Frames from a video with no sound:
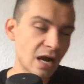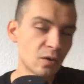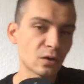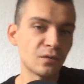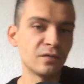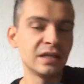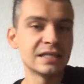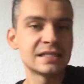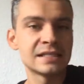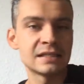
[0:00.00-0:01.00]
out of
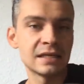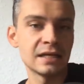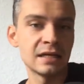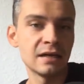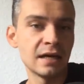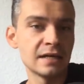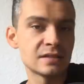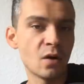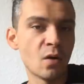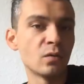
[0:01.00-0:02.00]
this,
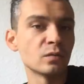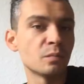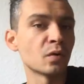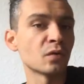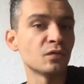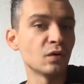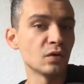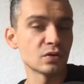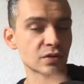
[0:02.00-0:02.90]
his own portfolio.